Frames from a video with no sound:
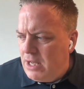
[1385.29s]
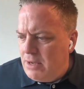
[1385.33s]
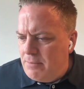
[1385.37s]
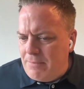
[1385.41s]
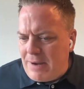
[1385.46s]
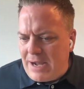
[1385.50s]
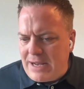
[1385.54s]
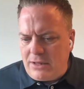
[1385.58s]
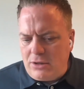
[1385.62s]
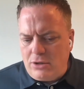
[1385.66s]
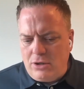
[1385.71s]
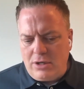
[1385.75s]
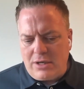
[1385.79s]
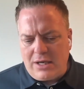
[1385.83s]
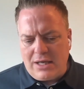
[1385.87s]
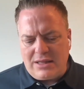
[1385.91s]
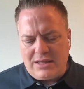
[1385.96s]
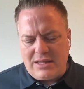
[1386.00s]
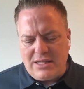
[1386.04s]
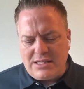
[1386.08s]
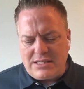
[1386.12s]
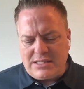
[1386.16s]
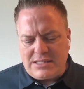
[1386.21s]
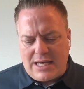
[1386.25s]
might look
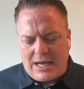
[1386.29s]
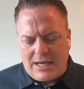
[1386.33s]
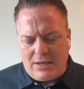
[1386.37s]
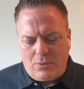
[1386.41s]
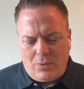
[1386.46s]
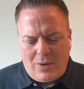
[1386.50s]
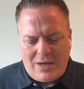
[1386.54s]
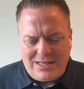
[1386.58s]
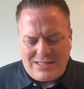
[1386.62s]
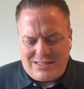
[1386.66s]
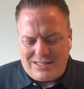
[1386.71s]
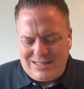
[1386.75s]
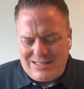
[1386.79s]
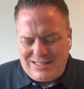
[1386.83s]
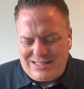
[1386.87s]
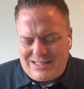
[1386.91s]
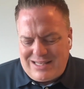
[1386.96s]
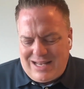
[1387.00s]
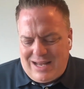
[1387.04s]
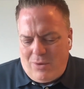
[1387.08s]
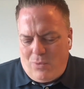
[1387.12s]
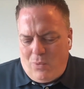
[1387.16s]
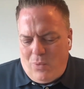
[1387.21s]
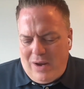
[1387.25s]
at this sideways and
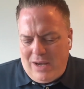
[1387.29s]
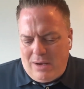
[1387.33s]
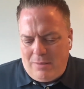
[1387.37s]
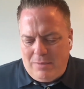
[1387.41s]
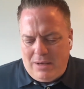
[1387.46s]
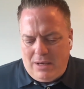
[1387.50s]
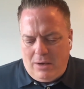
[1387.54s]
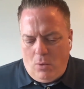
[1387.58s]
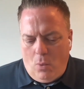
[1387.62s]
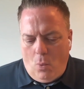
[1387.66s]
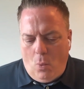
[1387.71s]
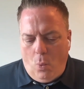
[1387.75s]
say, wait a minute,